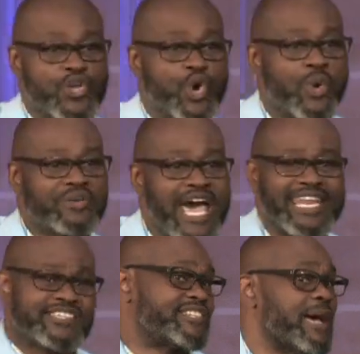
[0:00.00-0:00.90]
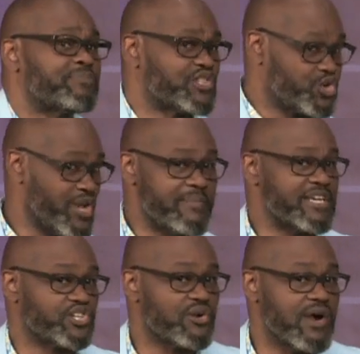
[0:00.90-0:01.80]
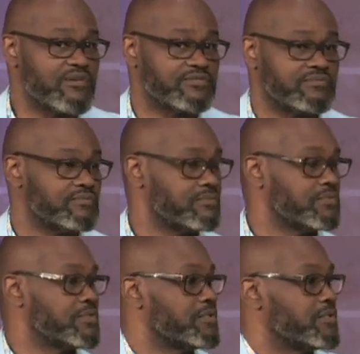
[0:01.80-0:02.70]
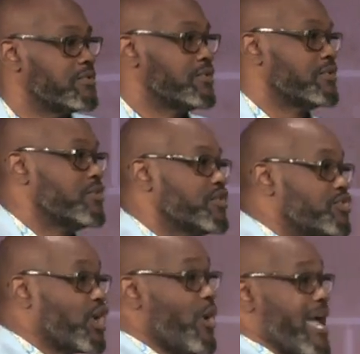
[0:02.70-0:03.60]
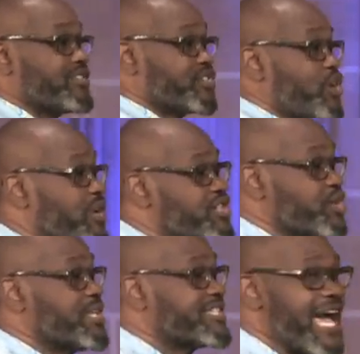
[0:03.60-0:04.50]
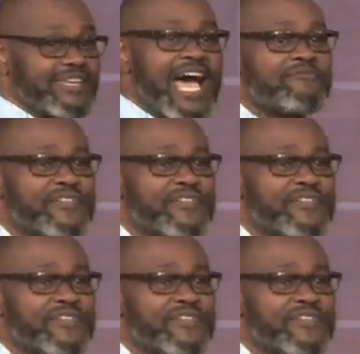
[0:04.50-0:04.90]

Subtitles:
you will not accept the dream as your own. So as soon as you decide, not